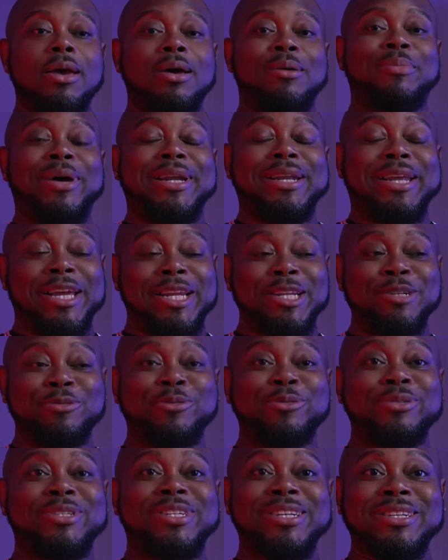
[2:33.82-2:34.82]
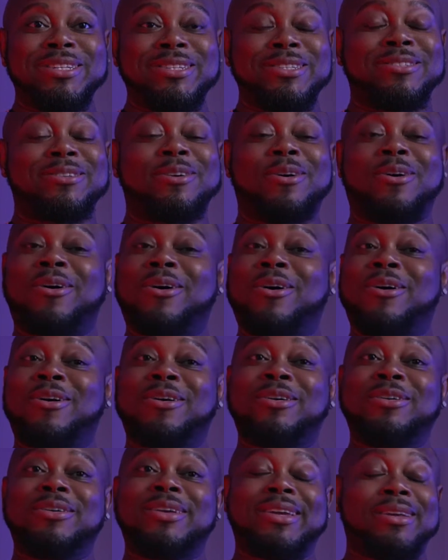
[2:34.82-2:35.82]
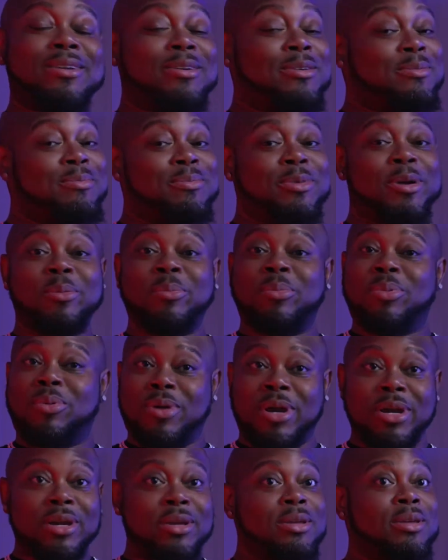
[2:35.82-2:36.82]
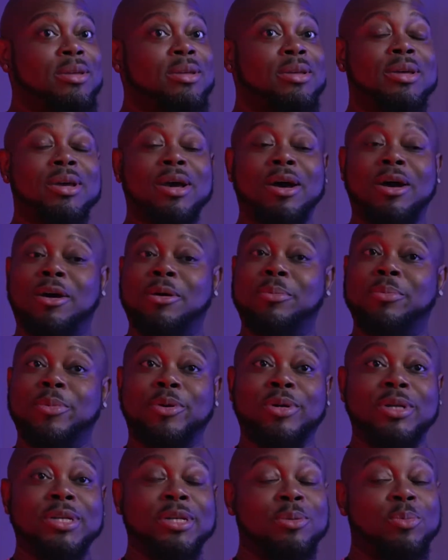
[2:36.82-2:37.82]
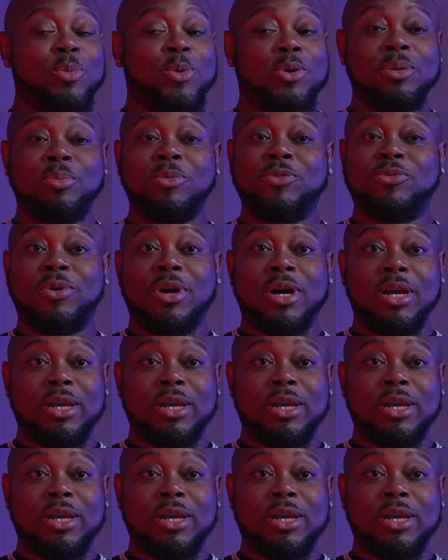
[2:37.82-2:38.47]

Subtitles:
My daily routines are get up, pray. Early in the morning before I